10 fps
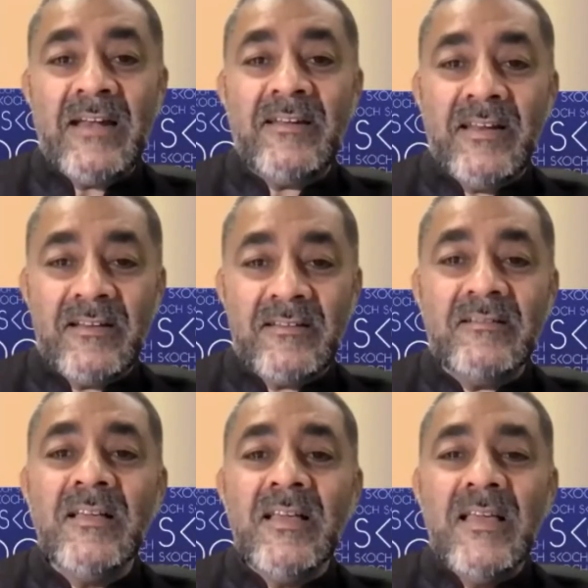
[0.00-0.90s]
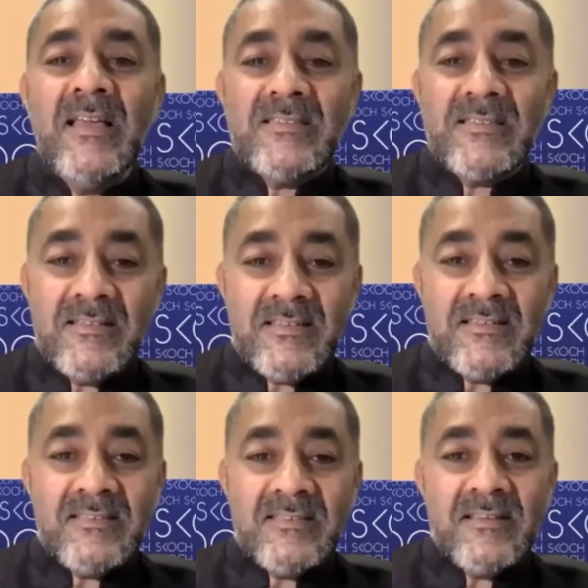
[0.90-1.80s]
and Director,
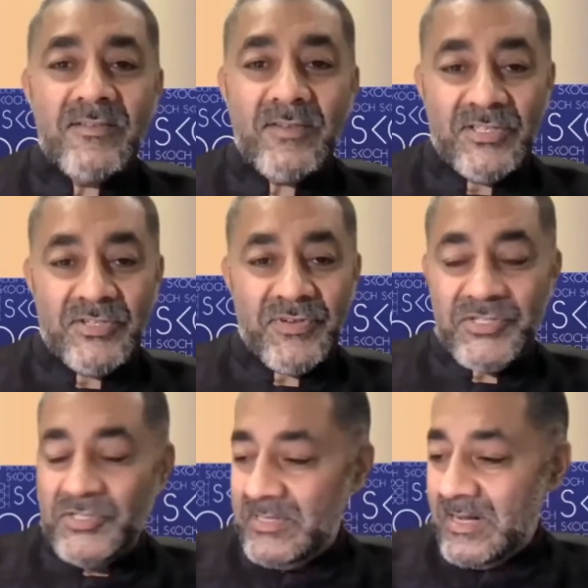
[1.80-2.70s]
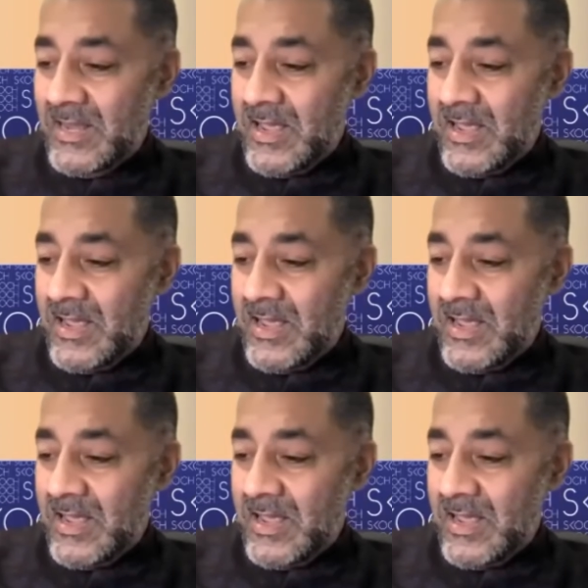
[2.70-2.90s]
Citizens Registration.